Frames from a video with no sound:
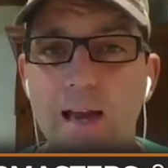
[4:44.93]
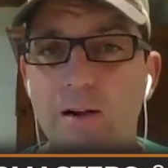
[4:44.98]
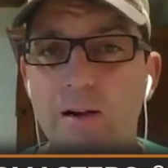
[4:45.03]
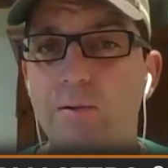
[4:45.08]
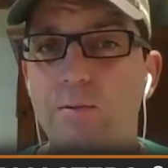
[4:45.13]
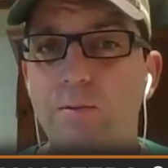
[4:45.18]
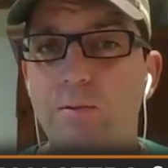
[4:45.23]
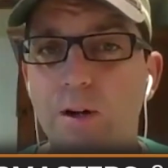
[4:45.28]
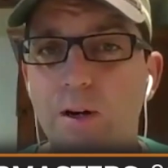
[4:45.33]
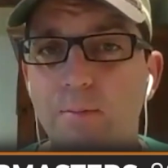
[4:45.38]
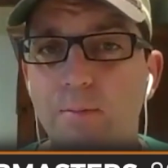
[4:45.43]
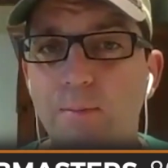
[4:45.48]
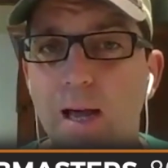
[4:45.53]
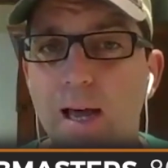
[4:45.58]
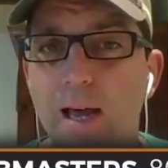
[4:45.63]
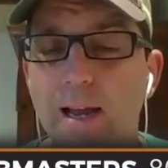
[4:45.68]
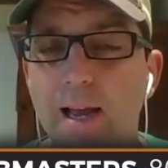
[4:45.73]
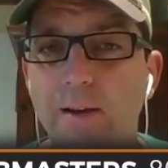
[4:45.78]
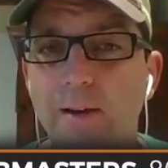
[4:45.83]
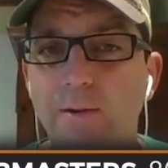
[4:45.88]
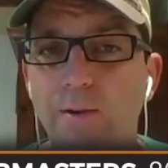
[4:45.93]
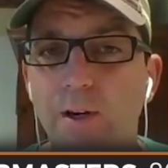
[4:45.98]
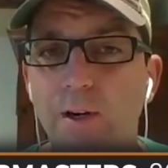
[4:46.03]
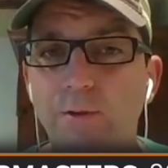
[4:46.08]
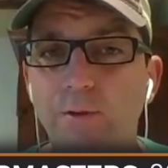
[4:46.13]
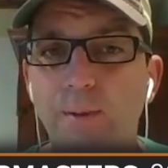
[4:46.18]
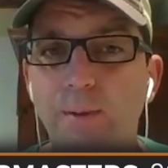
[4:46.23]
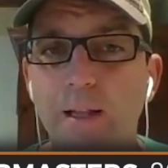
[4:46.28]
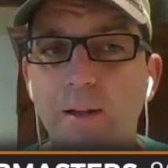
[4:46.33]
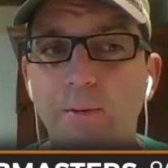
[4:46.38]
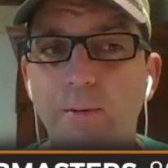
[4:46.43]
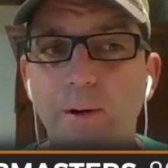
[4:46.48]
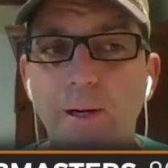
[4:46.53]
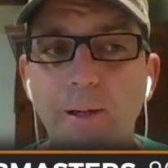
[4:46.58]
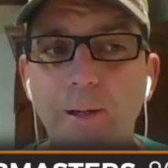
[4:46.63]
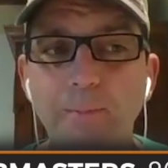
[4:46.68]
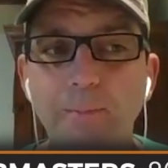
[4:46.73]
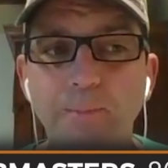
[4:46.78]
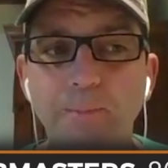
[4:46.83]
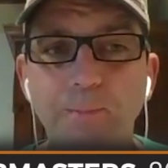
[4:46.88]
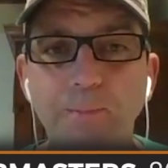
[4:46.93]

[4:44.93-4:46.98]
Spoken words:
don't want a bad address, by the way,